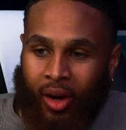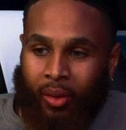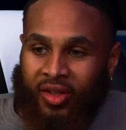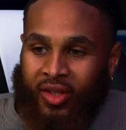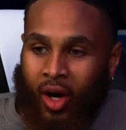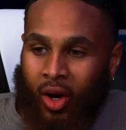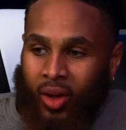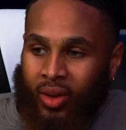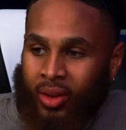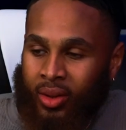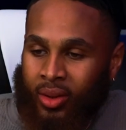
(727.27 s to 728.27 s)
always taught,
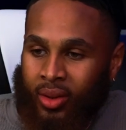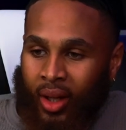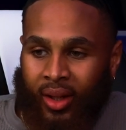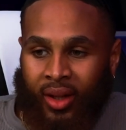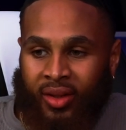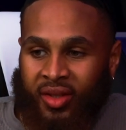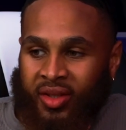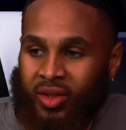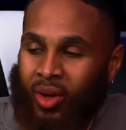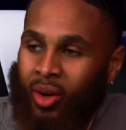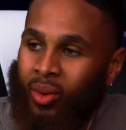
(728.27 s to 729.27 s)
and then
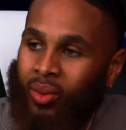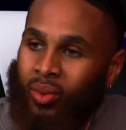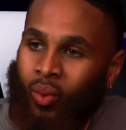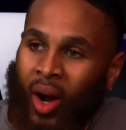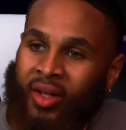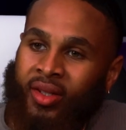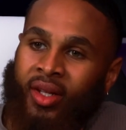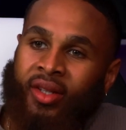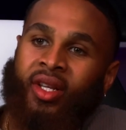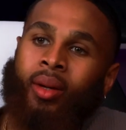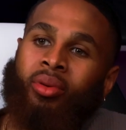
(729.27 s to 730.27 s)
just watching the
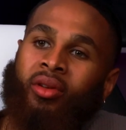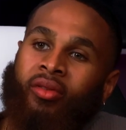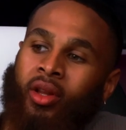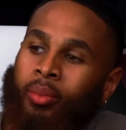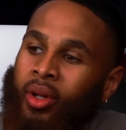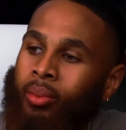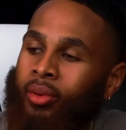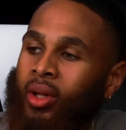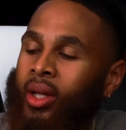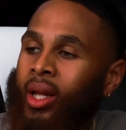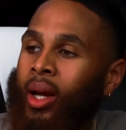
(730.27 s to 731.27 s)
example of other
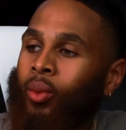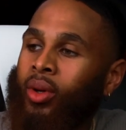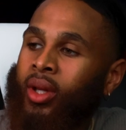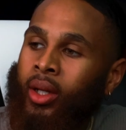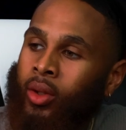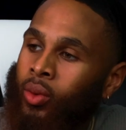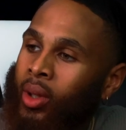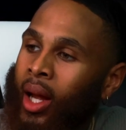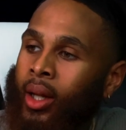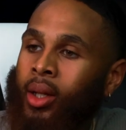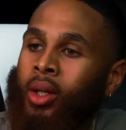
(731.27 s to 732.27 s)
people and like what they do.
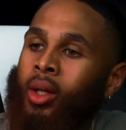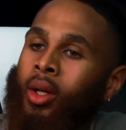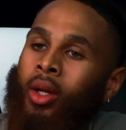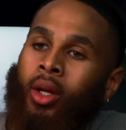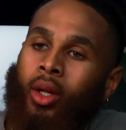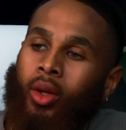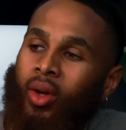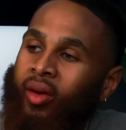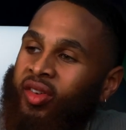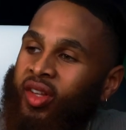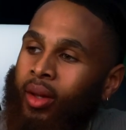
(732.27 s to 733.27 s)
Like you
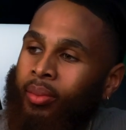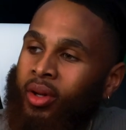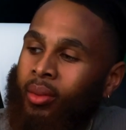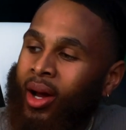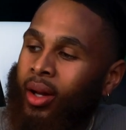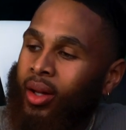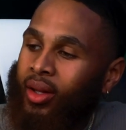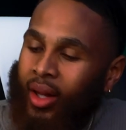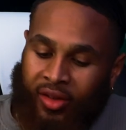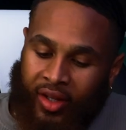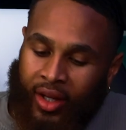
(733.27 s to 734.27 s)
never step
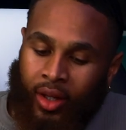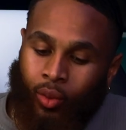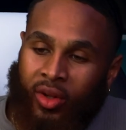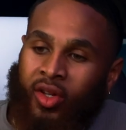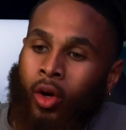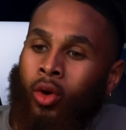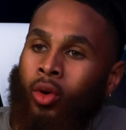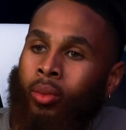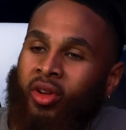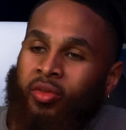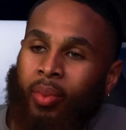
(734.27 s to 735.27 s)
into anyone's
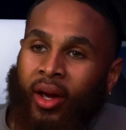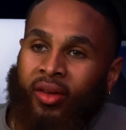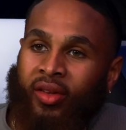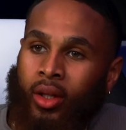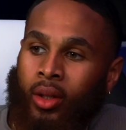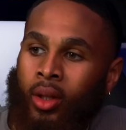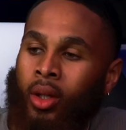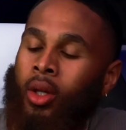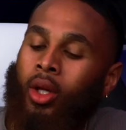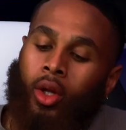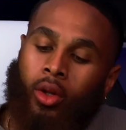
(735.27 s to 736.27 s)
home or space, and
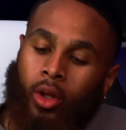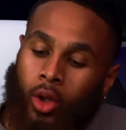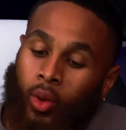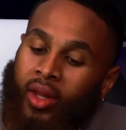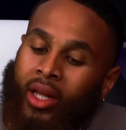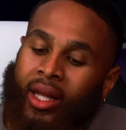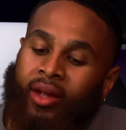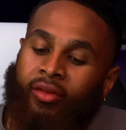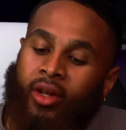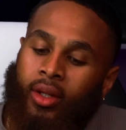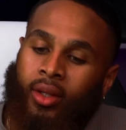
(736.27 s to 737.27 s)
you either
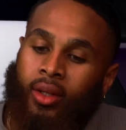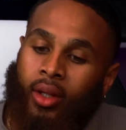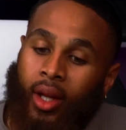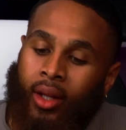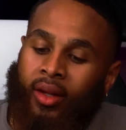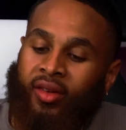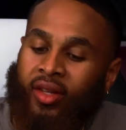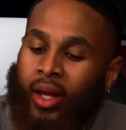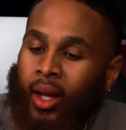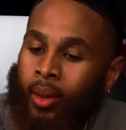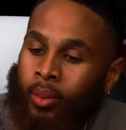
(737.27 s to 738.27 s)
leave it in the
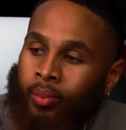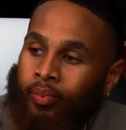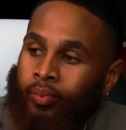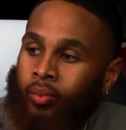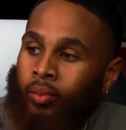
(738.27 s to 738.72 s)
same